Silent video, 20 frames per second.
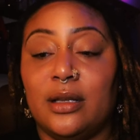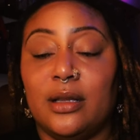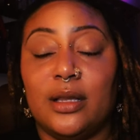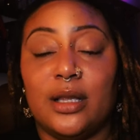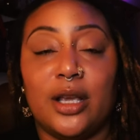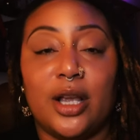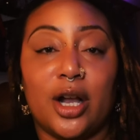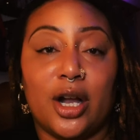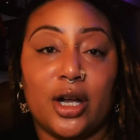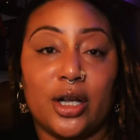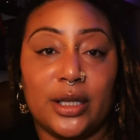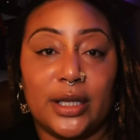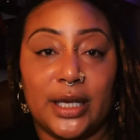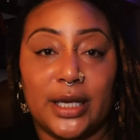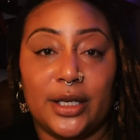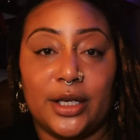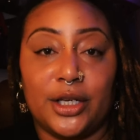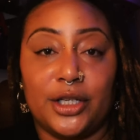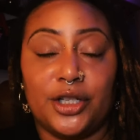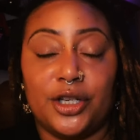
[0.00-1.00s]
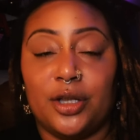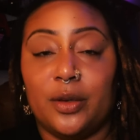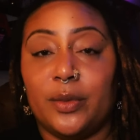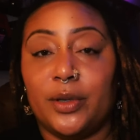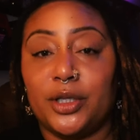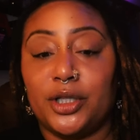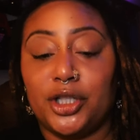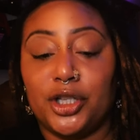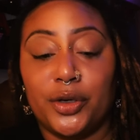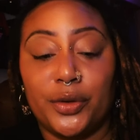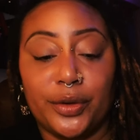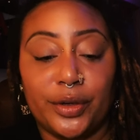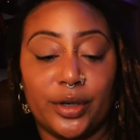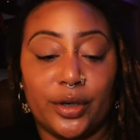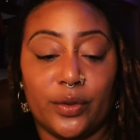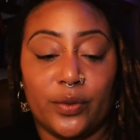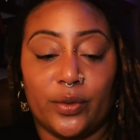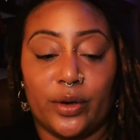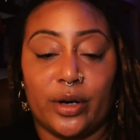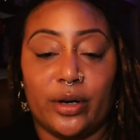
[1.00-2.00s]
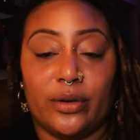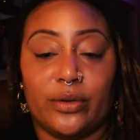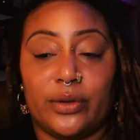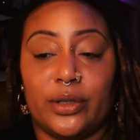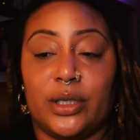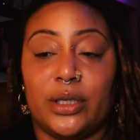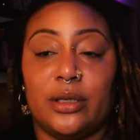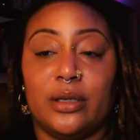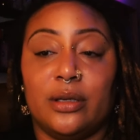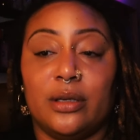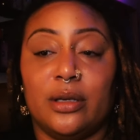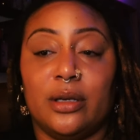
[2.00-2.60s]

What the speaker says: the earth energy, the material world,